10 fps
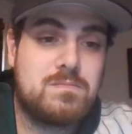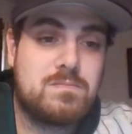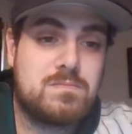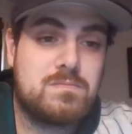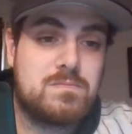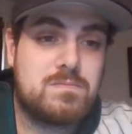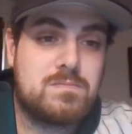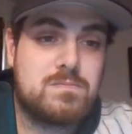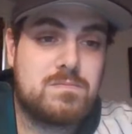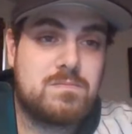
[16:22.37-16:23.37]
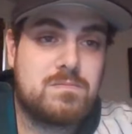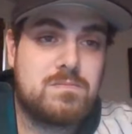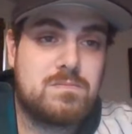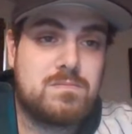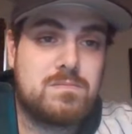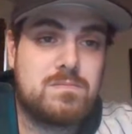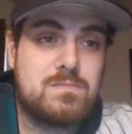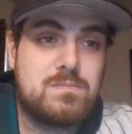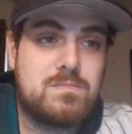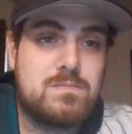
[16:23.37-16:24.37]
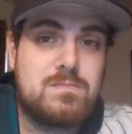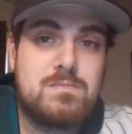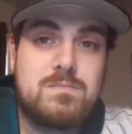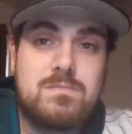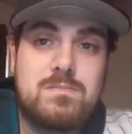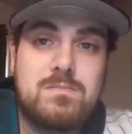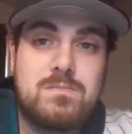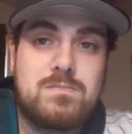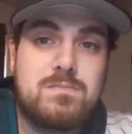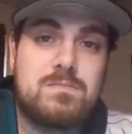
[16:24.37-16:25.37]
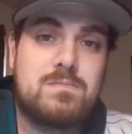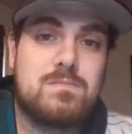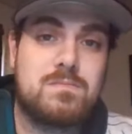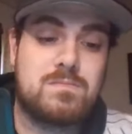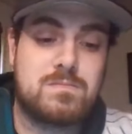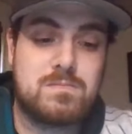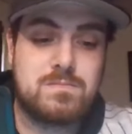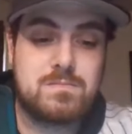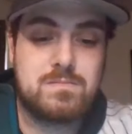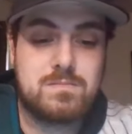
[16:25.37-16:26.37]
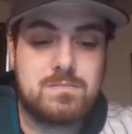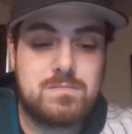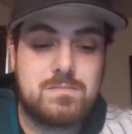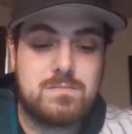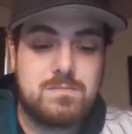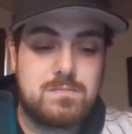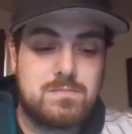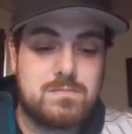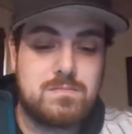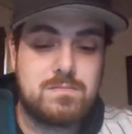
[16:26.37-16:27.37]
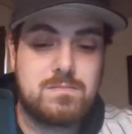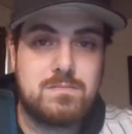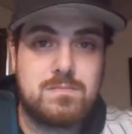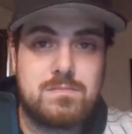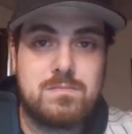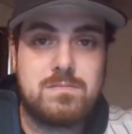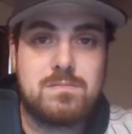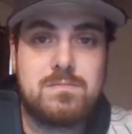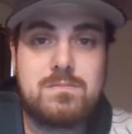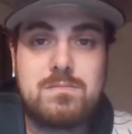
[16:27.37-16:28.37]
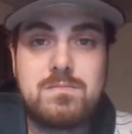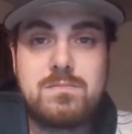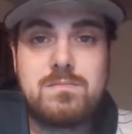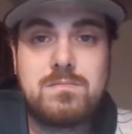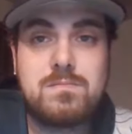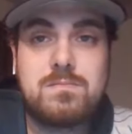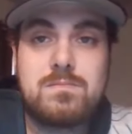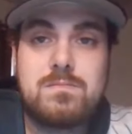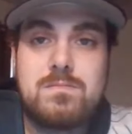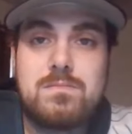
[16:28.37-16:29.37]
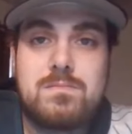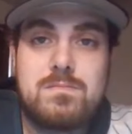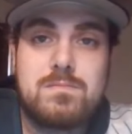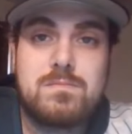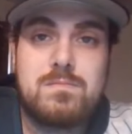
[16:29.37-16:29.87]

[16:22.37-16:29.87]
This person isn't speaking.